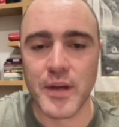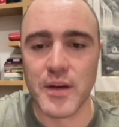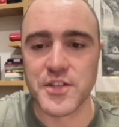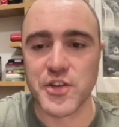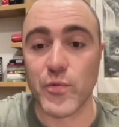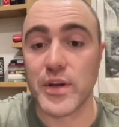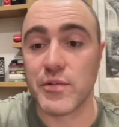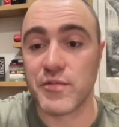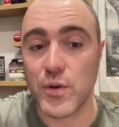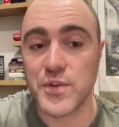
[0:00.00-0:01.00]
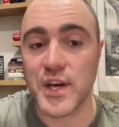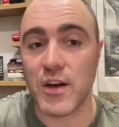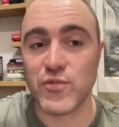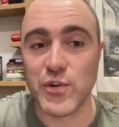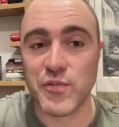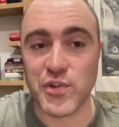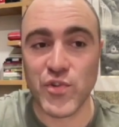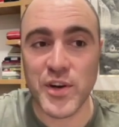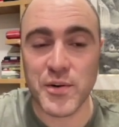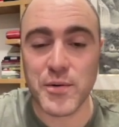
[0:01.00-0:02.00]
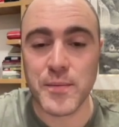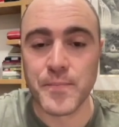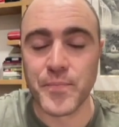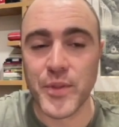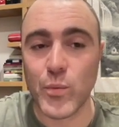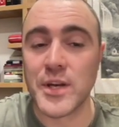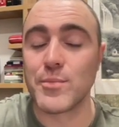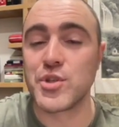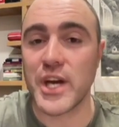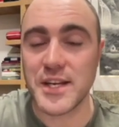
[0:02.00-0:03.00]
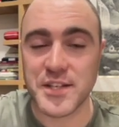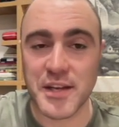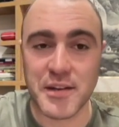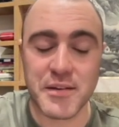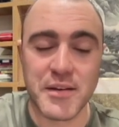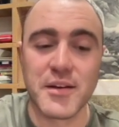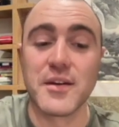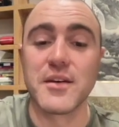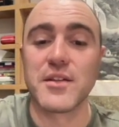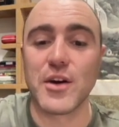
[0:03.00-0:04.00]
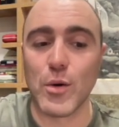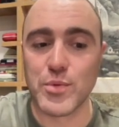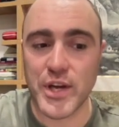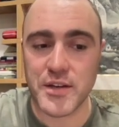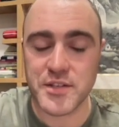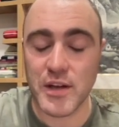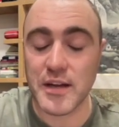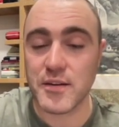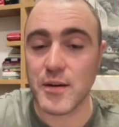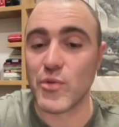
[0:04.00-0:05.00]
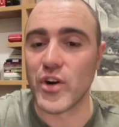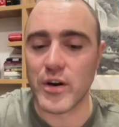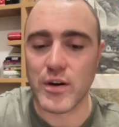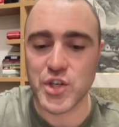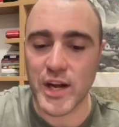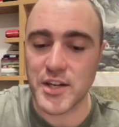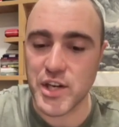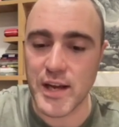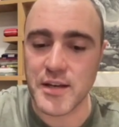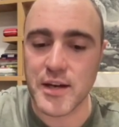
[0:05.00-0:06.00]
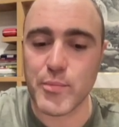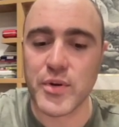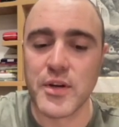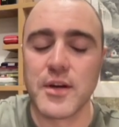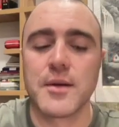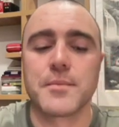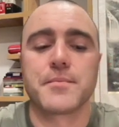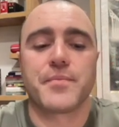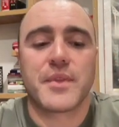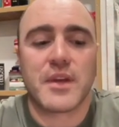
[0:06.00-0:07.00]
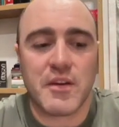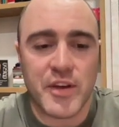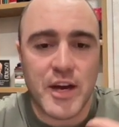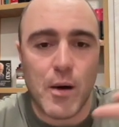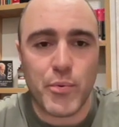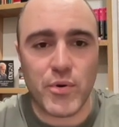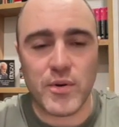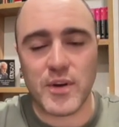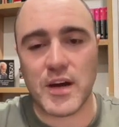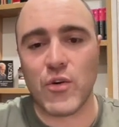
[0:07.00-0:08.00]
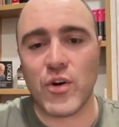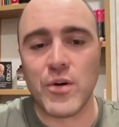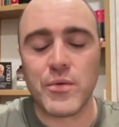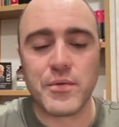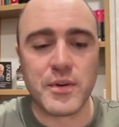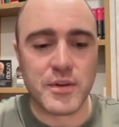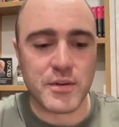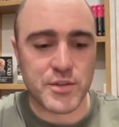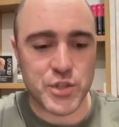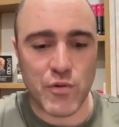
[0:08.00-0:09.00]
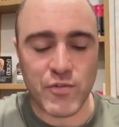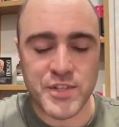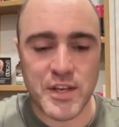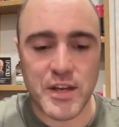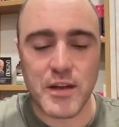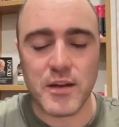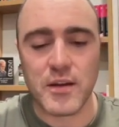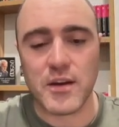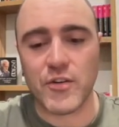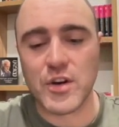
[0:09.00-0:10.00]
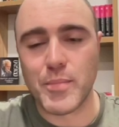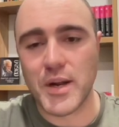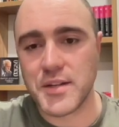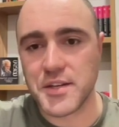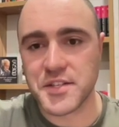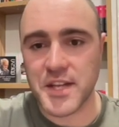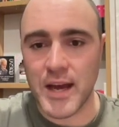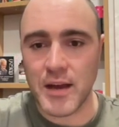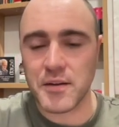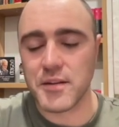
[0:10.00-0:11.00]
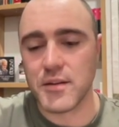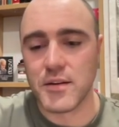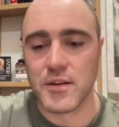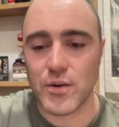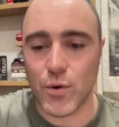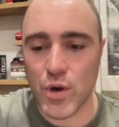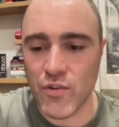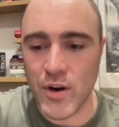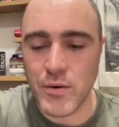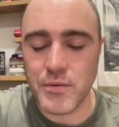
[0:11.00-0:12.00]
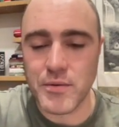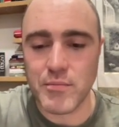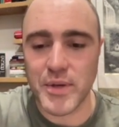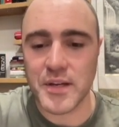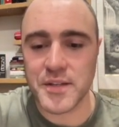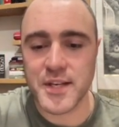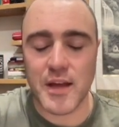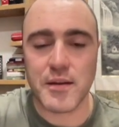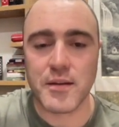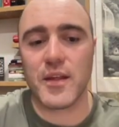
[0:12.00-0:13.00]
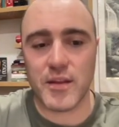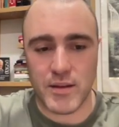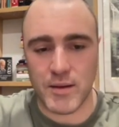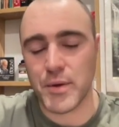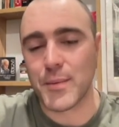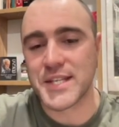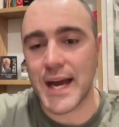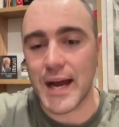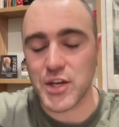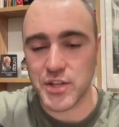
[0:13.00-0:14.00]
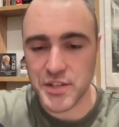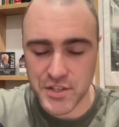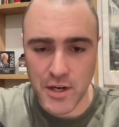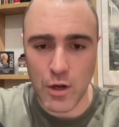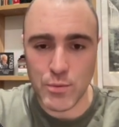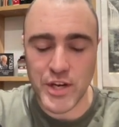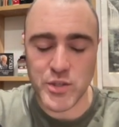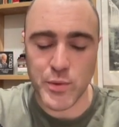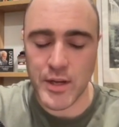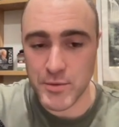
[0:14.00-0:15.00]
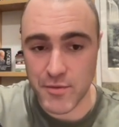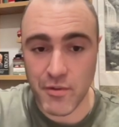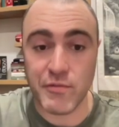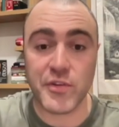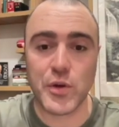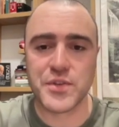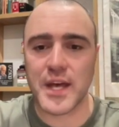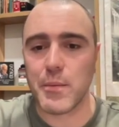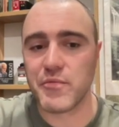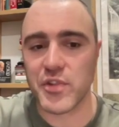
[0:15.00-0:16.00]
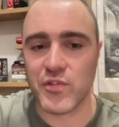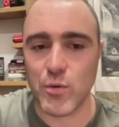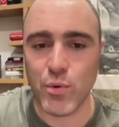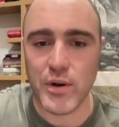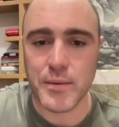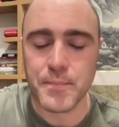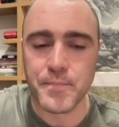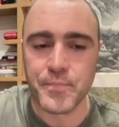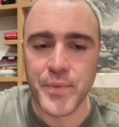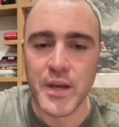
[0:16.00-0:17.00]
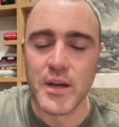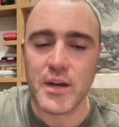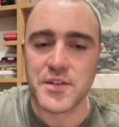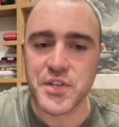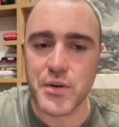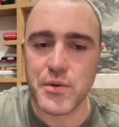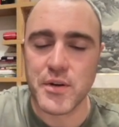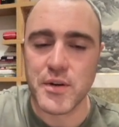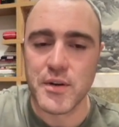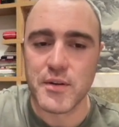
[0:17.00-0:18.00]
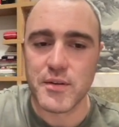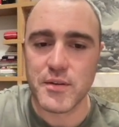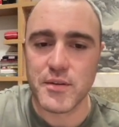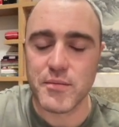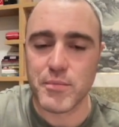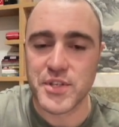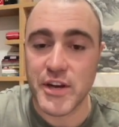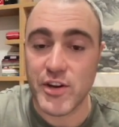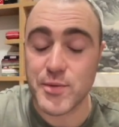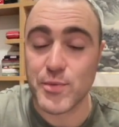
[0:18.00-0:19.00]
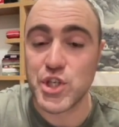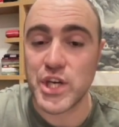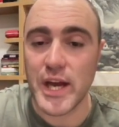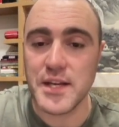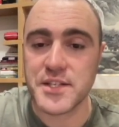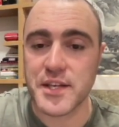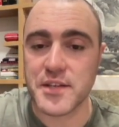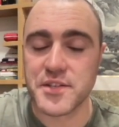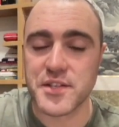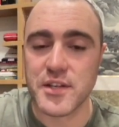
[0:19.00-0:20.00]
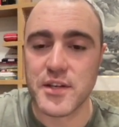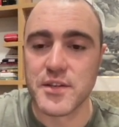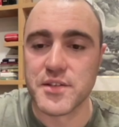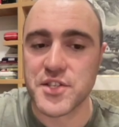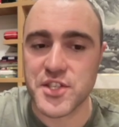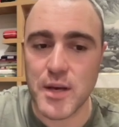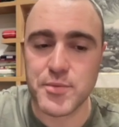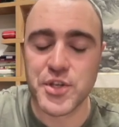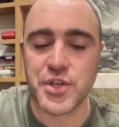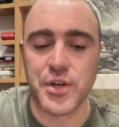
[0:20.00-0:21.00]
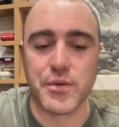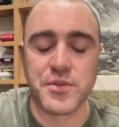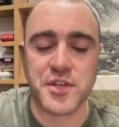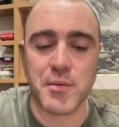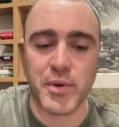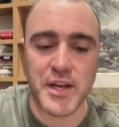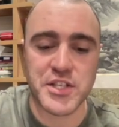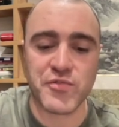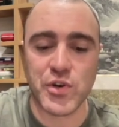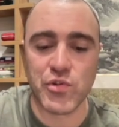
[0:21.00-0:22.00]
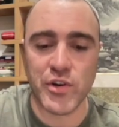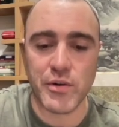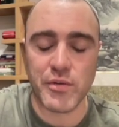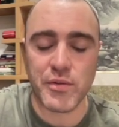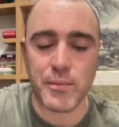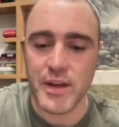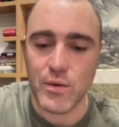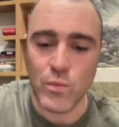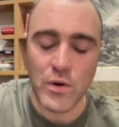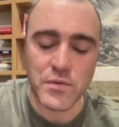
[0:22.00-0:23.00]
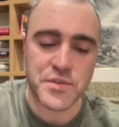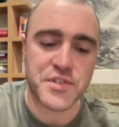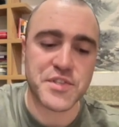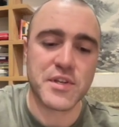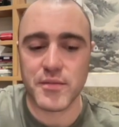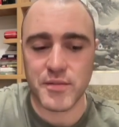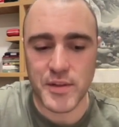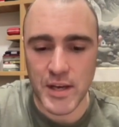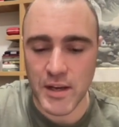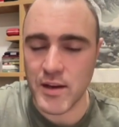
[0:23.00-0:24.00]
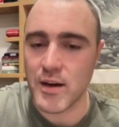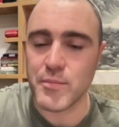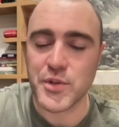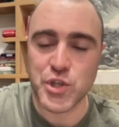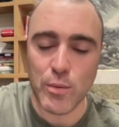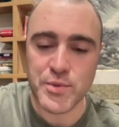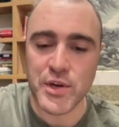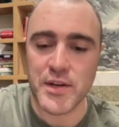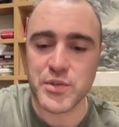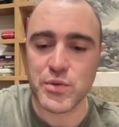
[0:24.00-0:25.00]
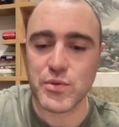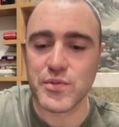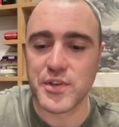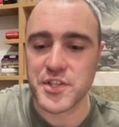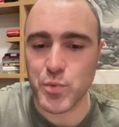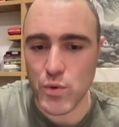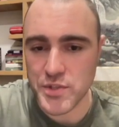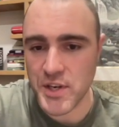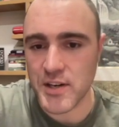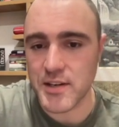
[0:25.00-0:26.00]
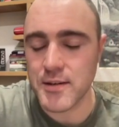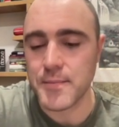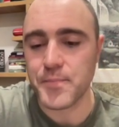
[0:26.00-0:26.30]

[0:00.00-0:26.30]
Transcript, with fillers: And so if we confuse the unreal for the real, we end up chasing objects like a mirage and actually end up giving up our own sovereignty, our own ability to stand on our own, be content, and become attached to these external objects. We come to confuse them for the real point. And so materialism chases substitutes in place of real growth. It wants the income, the job title, the sports car.